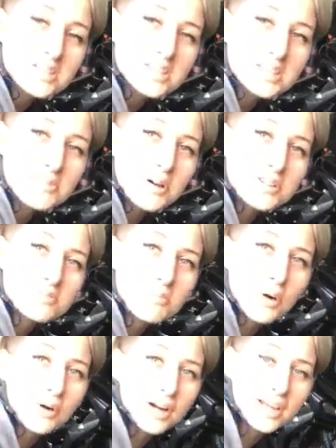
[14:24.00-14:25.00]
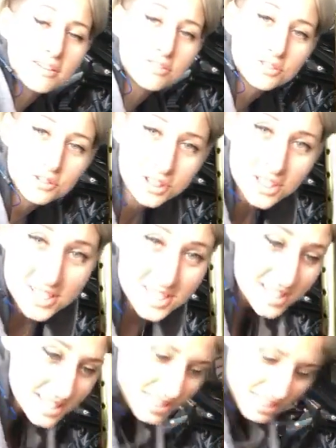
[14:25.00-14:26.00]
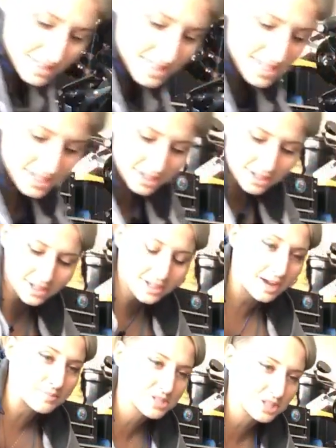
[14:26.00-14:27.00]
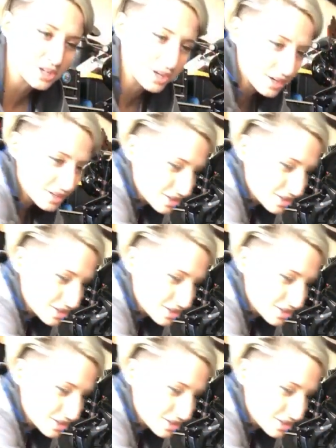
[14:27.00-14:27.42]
This is the most boring and fruitless tinker I'm sure